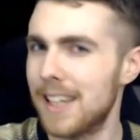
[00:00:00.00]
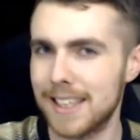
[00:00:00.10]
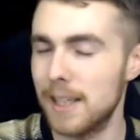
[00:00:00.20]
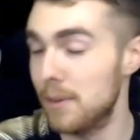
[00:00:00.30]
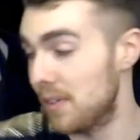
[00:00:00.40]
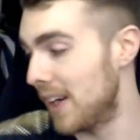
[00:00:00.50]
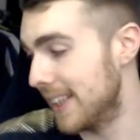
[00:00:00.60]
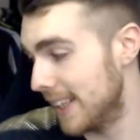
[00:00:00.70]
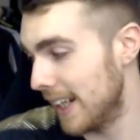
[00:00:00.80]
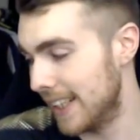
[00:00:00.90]
That seems
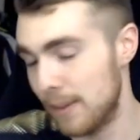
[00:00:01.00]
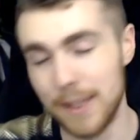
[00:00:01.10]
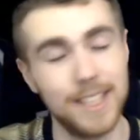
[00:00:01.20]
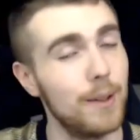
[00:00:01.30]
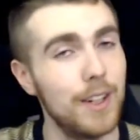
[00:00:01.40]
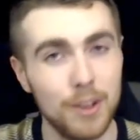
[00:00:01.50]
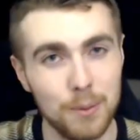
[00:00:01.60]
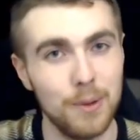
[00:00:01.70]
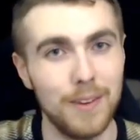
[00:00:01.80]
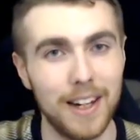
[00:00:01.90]
very silly to me, so I
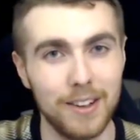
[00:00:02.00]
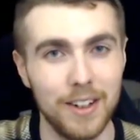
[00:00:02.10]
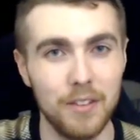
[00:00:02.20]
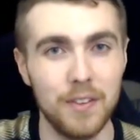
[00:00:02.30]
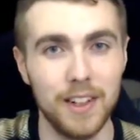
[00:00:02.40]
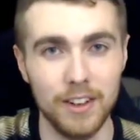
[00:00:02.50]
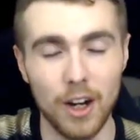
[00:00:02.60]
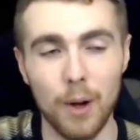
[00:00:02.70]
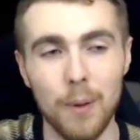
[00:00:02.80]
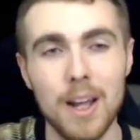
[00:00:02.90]
don't do that kind of thing,
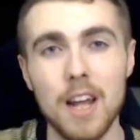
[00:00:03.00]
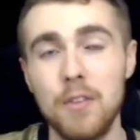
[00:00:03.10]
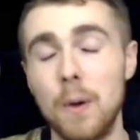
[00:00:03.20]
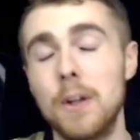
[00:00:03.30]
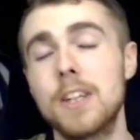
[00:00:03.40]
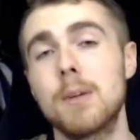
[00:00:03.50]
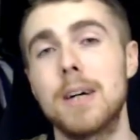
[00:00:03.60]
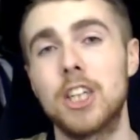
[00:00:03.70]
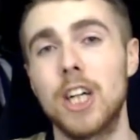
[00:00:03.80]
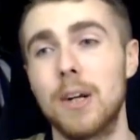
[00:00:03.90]
no. If you're new to
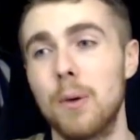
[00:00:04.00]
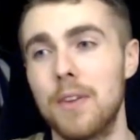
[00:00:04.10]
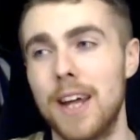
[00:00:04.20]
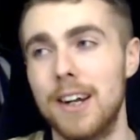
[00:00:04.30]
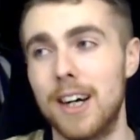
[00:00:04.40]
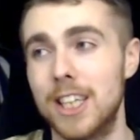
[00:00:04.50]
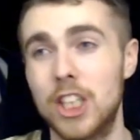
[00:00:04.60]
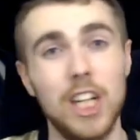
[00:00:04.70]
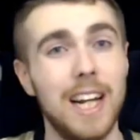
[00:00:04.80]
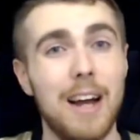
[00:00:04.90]
my channel, then I
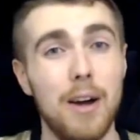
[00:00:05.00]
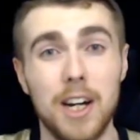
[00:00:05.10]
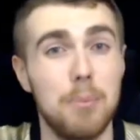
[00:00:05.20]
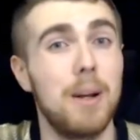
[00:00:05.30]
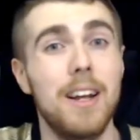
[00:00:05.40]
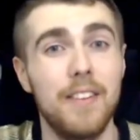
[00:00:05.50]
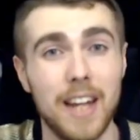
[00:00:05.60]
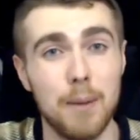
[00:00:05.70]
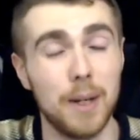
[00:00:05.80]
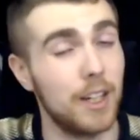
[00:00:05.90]
chill out and I play the
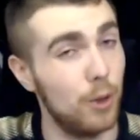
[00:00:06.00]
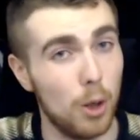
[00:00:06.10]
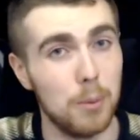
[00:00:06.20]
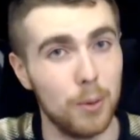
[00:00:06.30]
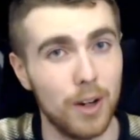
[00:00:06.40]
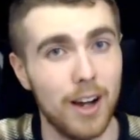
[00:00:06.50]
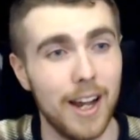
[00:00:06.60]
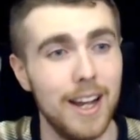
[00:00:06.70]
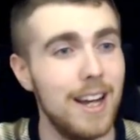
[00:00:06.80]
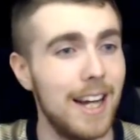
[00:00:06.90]
game like a normal
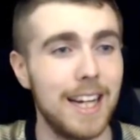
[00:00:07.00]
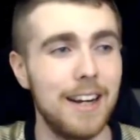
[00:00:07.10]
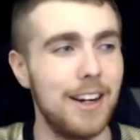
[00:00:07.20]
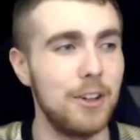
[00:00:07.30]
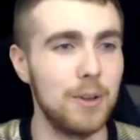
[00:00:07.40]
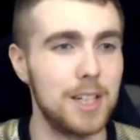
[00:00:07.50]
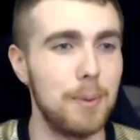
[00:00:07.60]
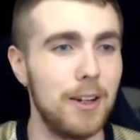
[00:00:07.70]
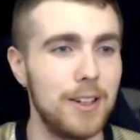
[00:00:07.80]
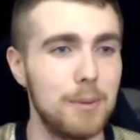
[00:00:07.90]
guy. Again, I don't
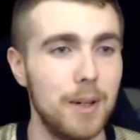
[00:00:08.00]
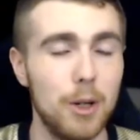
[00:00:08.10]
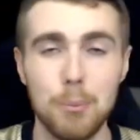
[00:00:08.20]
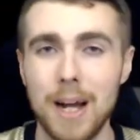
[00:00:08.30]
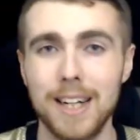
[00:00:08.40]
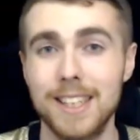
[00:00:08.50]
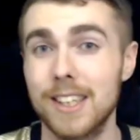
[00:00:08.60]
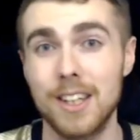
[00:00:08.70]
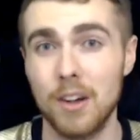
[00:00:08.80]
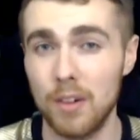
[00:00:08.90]
spend loads of money on packs
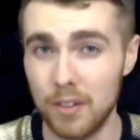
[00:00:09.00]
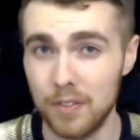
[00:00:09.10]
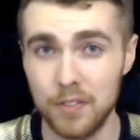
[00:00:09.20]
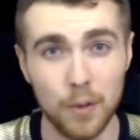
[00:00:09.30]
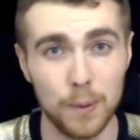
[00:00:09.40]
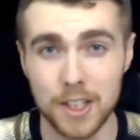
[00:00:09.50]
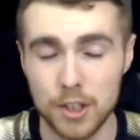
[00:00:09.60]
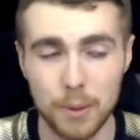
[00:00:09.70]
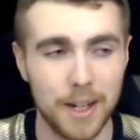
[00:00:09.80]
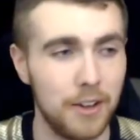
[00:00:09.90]
because I can't afford to
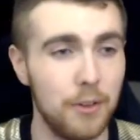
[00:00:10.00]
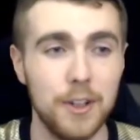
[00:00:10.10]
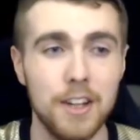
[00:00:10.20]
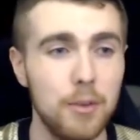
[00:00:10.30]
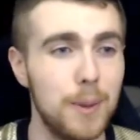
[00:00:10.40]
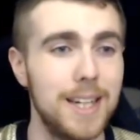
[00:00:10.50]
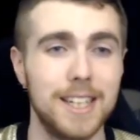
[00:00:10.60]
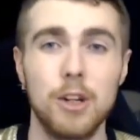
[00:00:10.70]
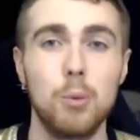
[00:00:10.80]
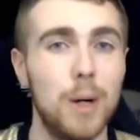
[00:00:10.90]
do it, I don't do
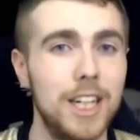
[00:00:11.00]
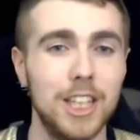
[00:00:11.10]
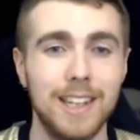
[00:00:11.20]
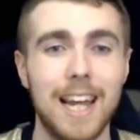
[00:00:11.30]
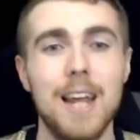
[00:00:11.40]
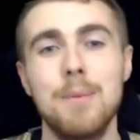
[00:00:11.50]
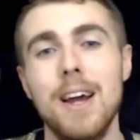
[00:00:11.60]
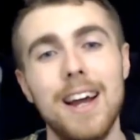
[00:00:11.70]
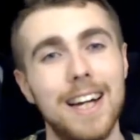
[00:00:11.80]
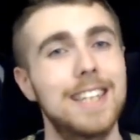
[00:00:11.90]
giveaways, I don't rage at the
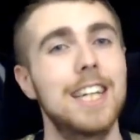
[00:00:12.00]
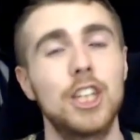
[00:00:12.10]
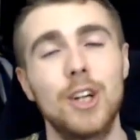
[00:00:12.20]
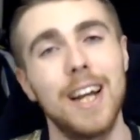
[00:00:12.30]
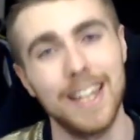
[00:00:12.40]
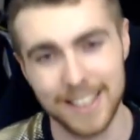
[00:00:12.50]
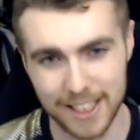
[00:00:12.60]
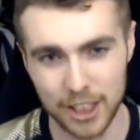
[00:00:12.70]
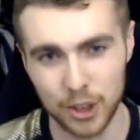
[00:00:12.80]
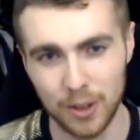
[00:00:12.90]
game, etc,
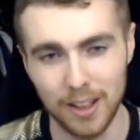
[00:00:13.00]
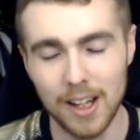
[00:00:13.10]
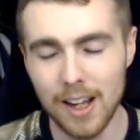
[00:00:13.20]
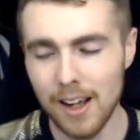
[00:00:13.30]
etc.